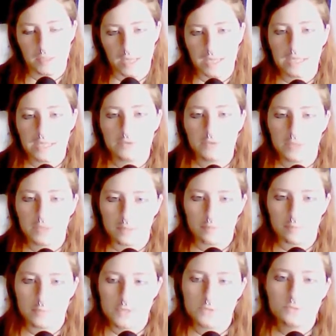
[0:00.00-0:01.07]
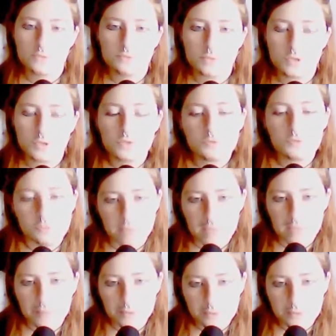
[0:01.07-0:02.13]
and given them to the
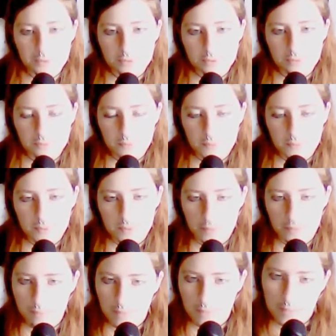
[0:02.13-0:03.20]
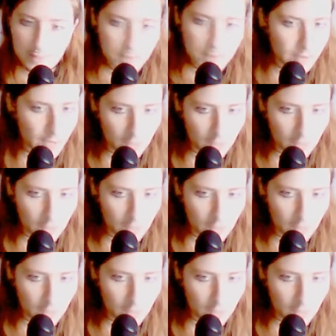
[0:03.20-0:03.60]
newspapers. Maybe they'll